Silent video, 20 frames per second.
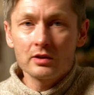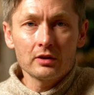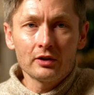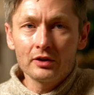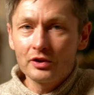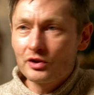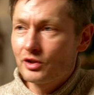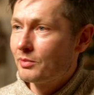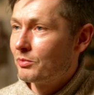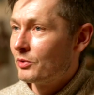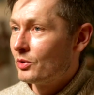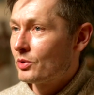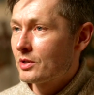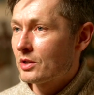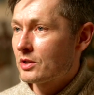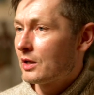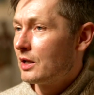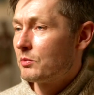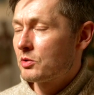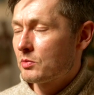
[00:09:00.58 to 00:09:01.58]
As long as the
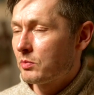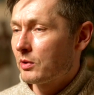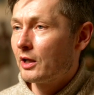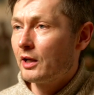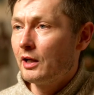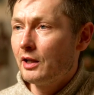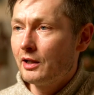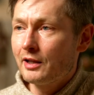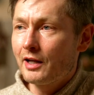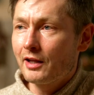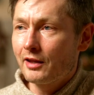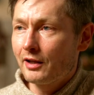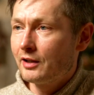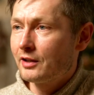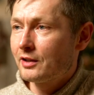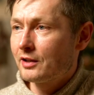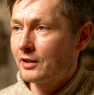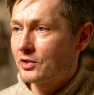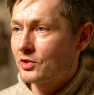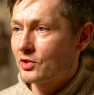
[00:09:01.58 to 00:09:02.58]
music keeps playing, I
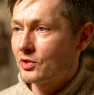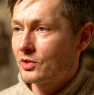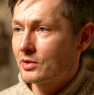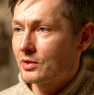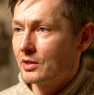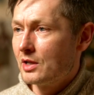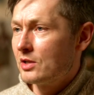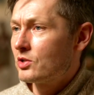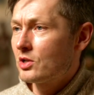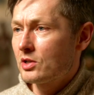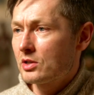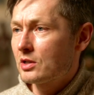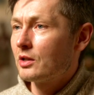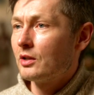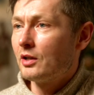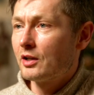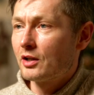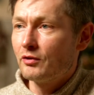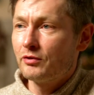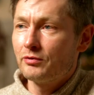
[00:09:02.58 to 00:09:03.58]
think it's, it's just just a
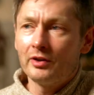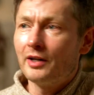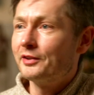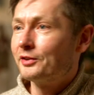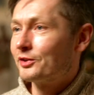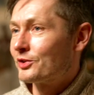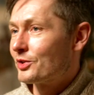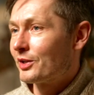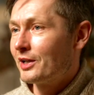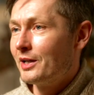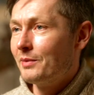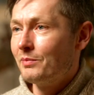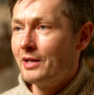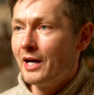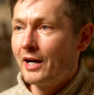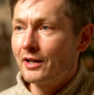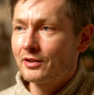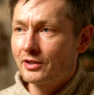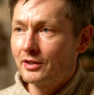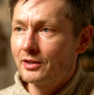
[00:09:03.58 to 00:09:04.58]
lot of fun to keep
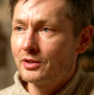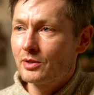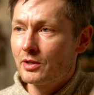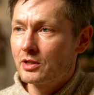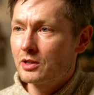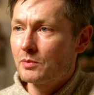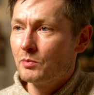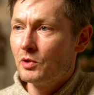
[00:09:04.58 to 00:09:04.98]
dancing to this